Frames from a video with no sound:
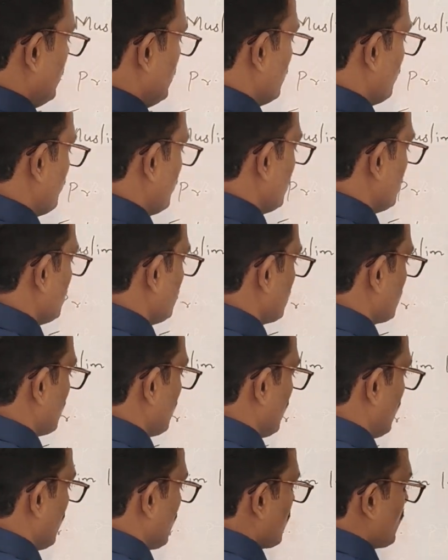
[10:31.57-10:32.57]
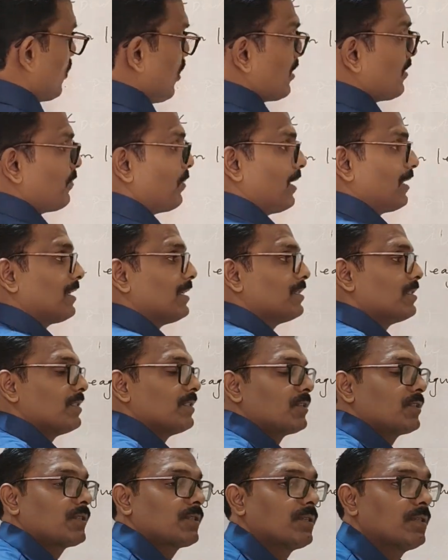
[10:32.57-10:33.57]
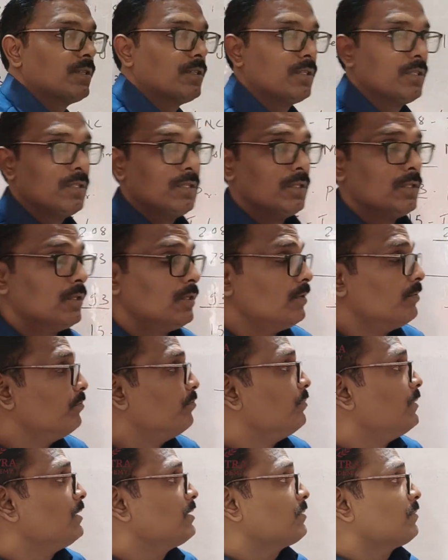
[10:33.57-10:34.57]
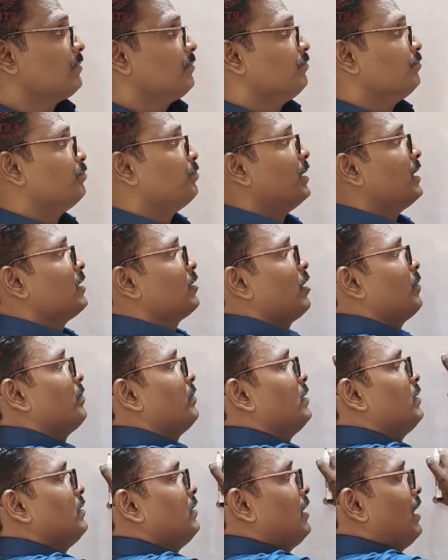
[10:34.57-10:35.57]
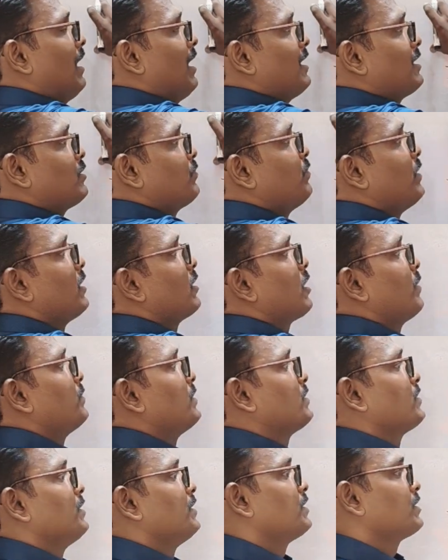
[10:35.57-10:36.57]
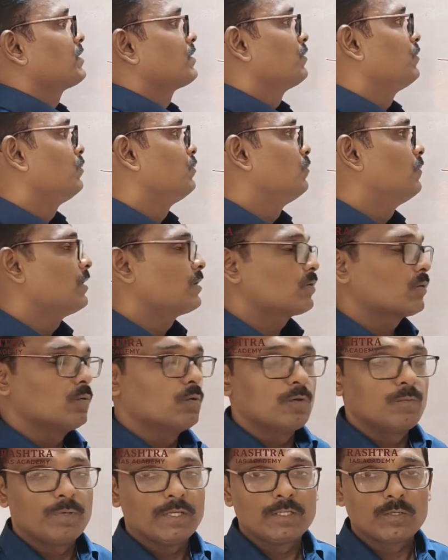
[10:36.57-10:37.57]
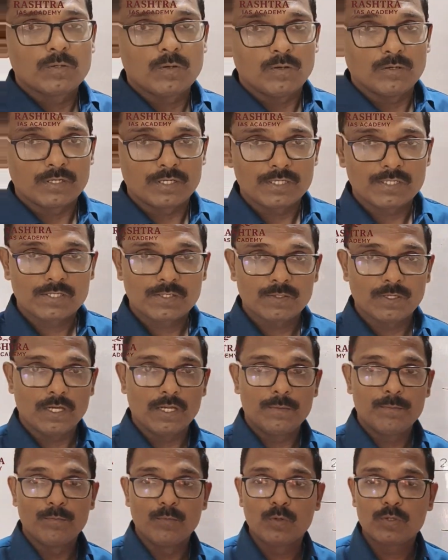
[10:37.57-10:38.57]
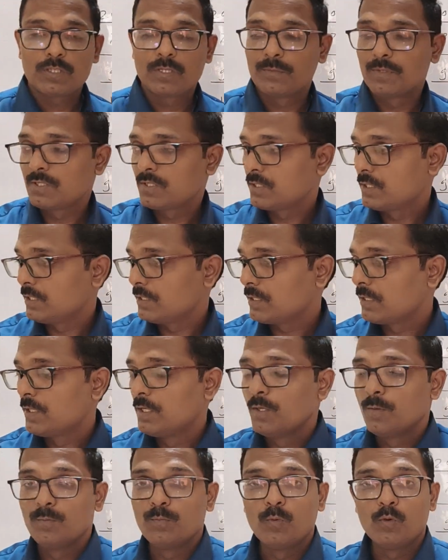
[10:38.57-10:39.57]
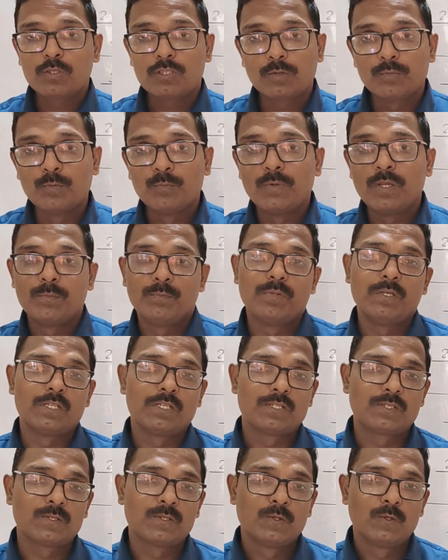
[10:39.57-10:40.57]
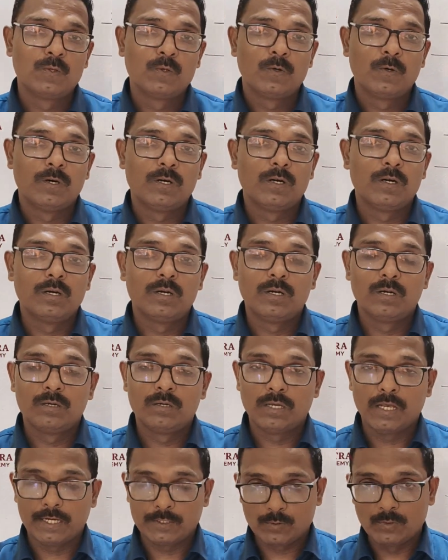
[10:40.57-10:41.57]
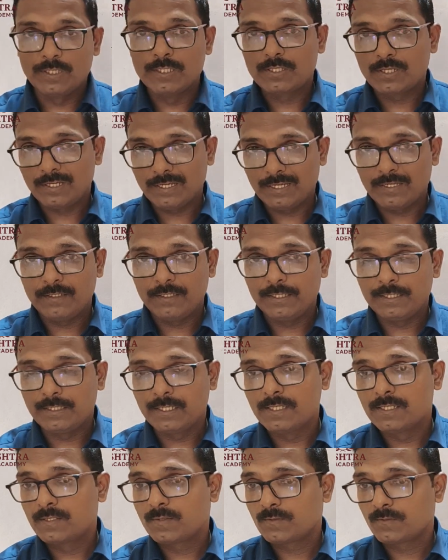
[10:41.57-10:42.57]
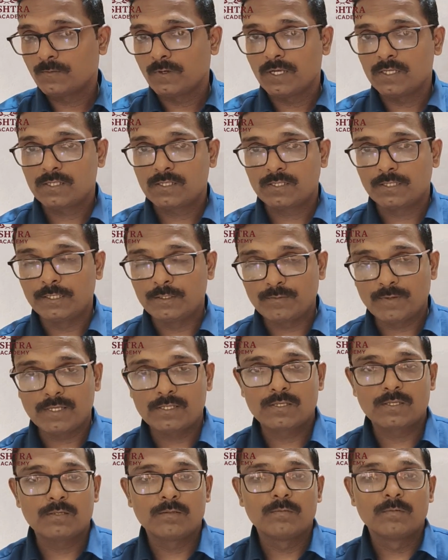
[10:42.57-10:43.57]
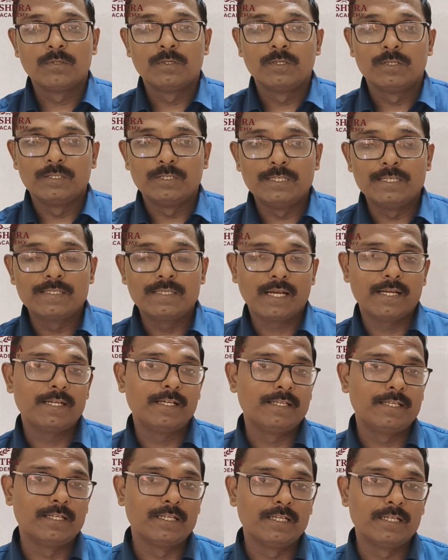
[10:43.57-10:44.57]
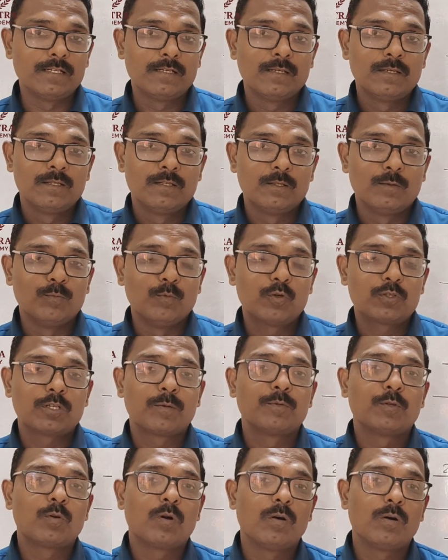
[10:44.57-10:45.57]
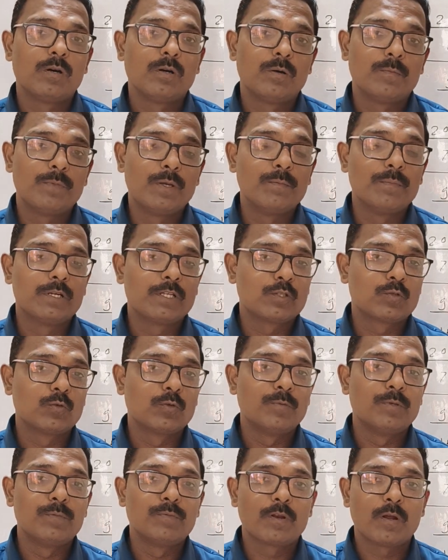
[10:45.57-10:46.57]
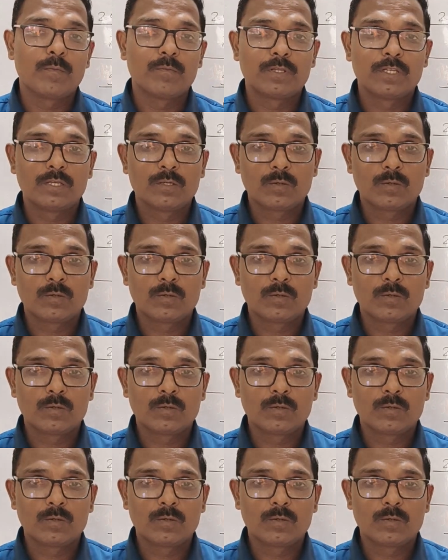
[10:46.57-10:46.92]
independent or non-partisans. Means large bulk of the seats was owned by the Congress, and most of the members, actually it was decided here, the most of the members would be from the